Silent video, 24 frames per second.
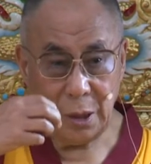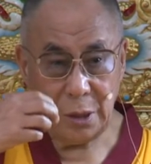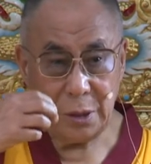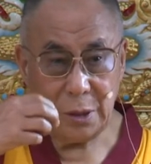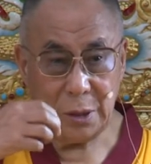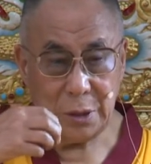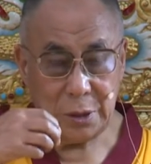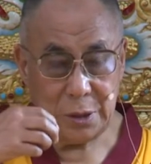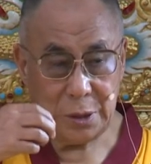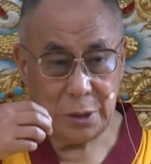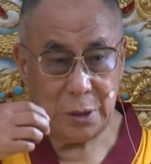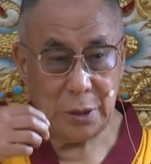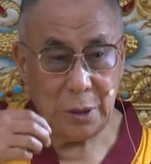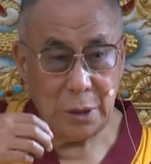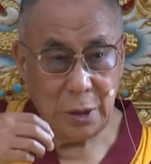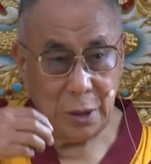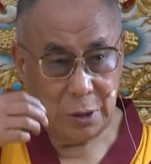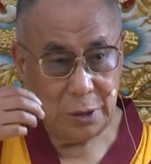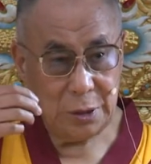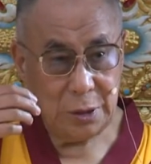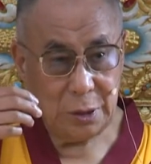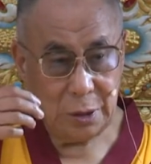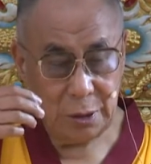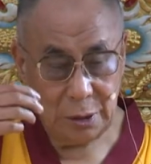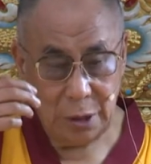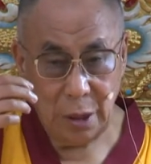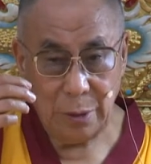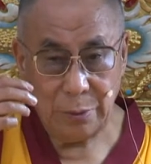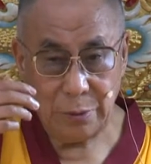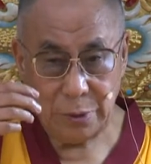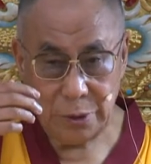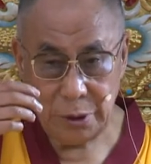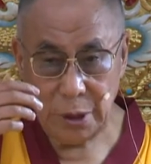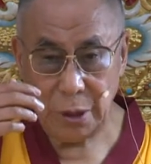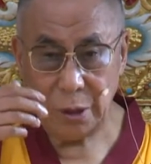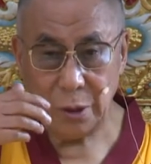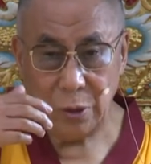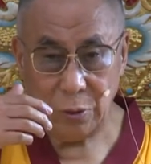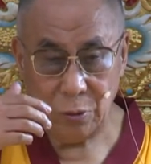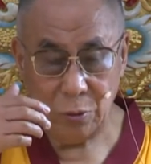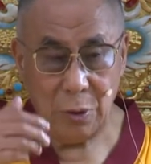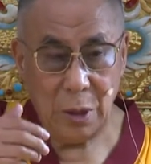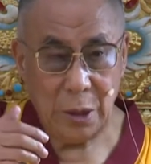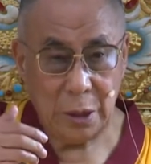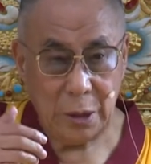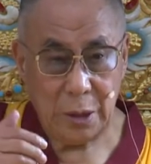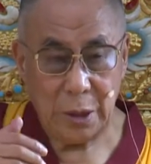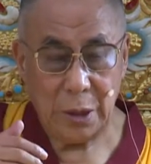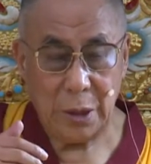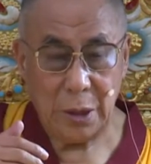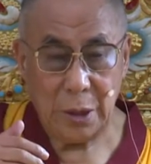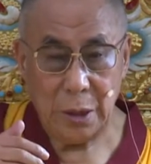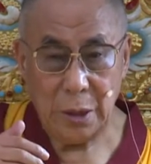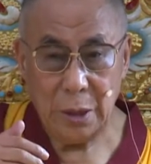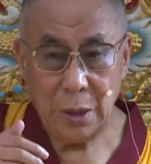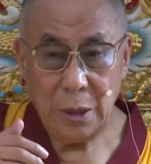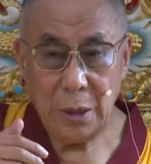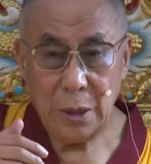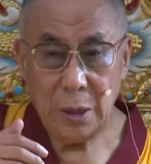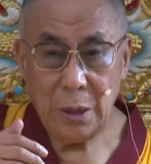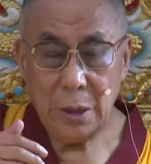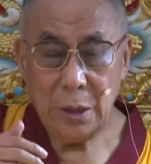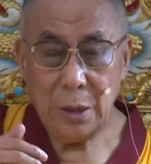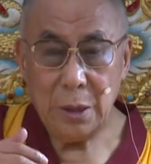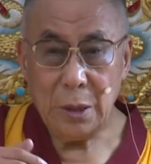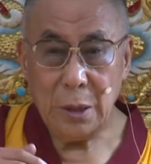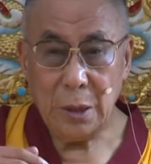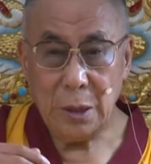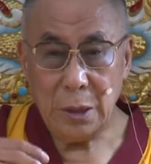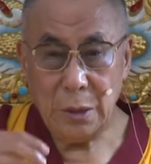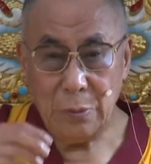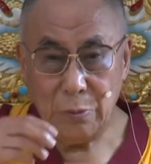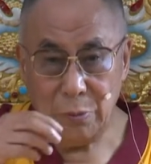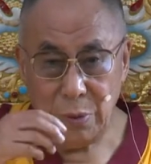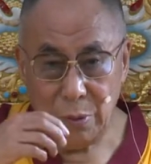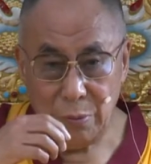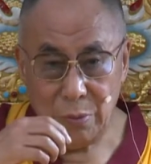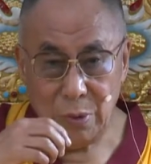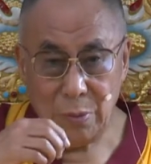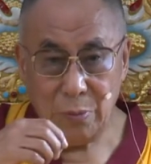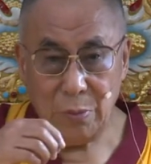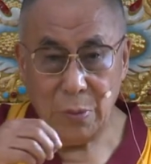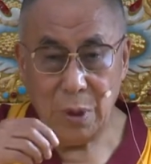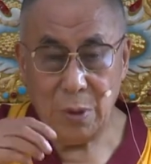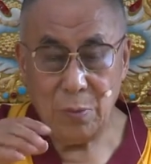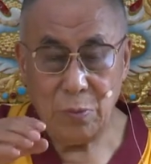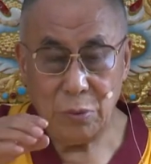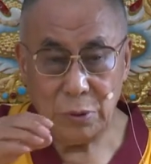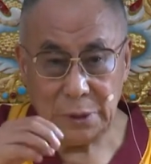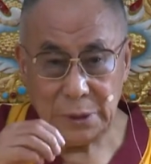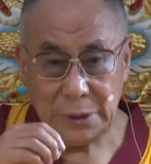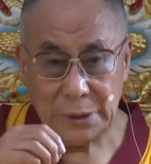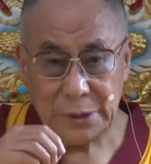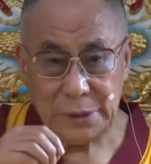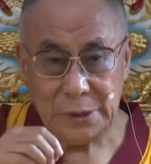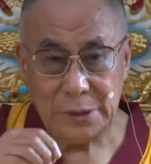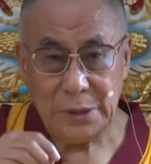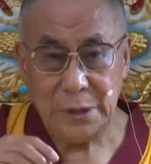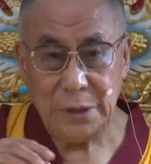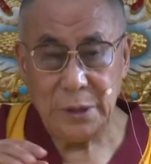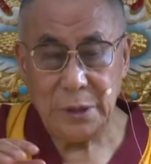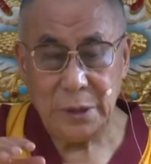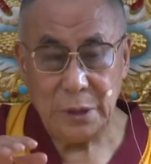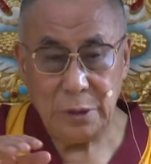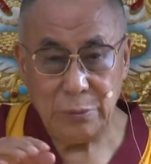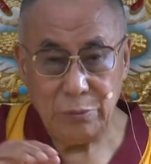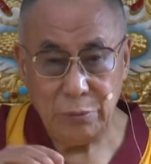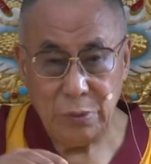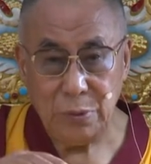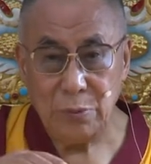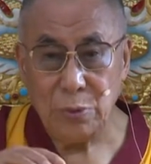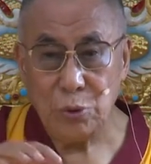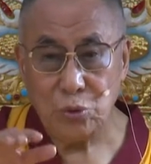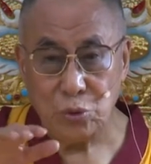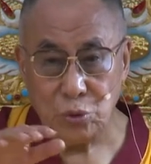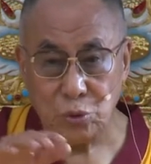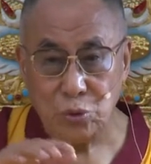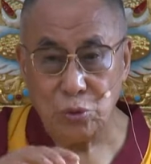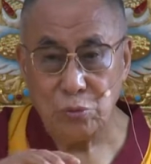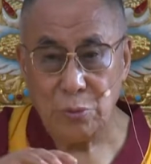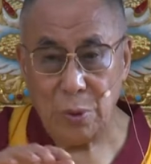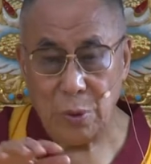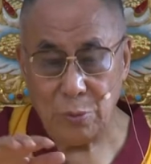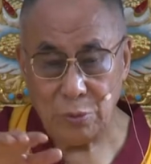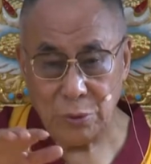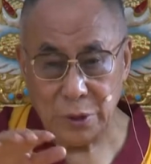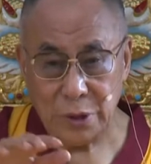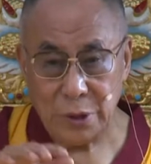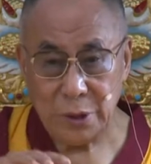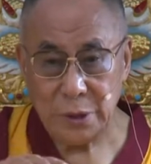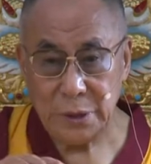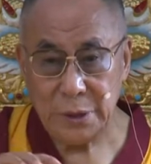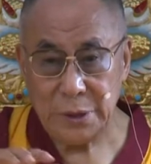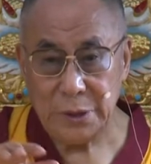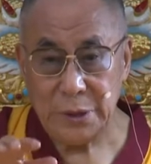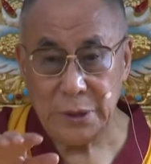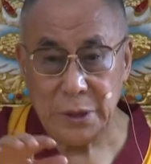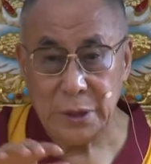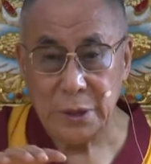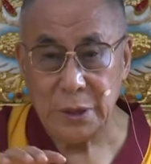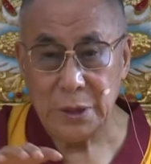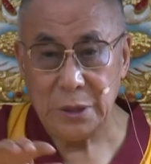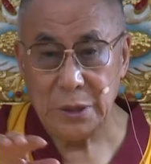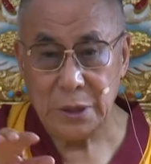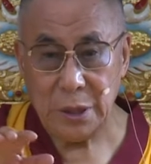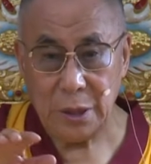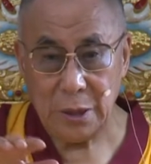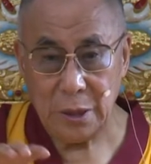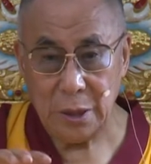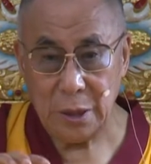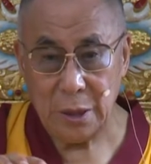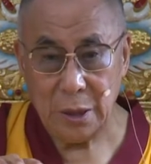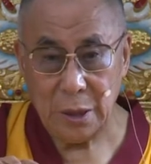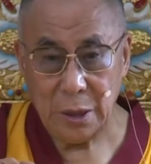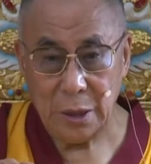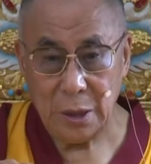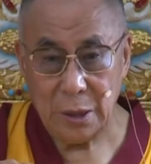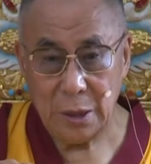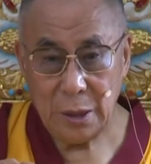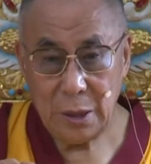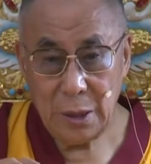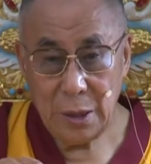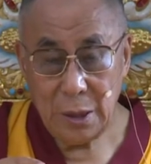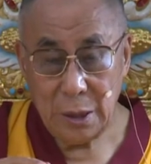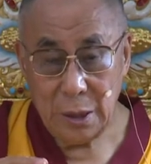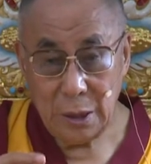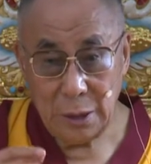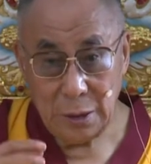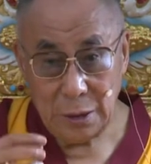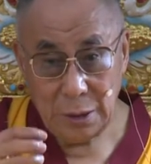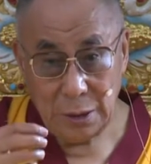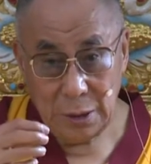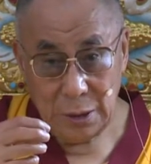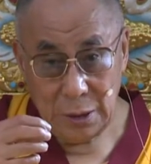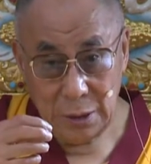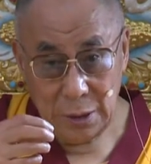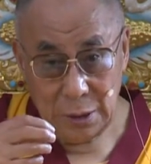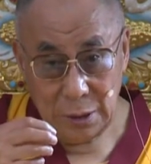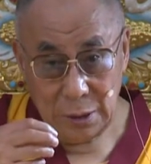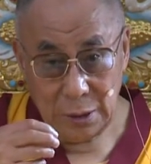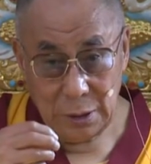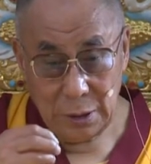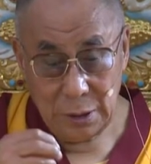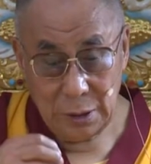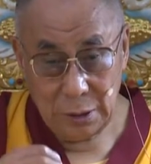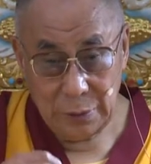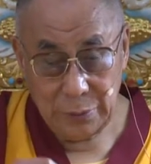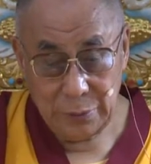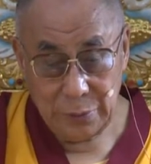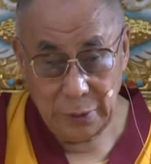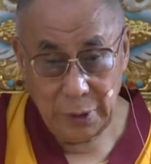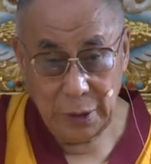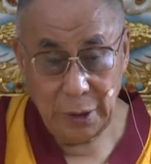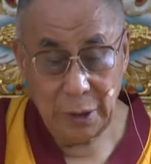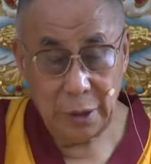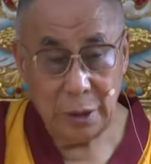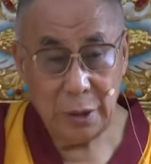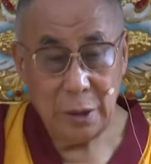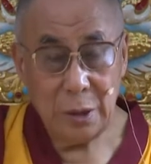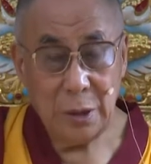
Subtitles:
focal object may be variety and many in number, but one needs to keep on.